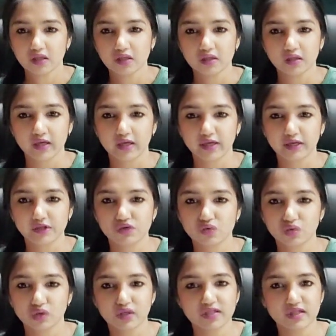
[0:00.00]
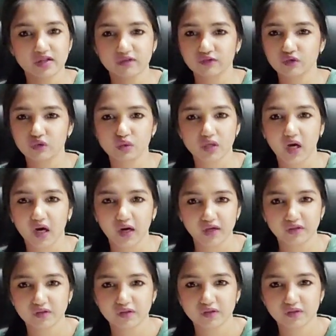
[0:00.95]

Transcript: The Knight of Swords and the Fool card.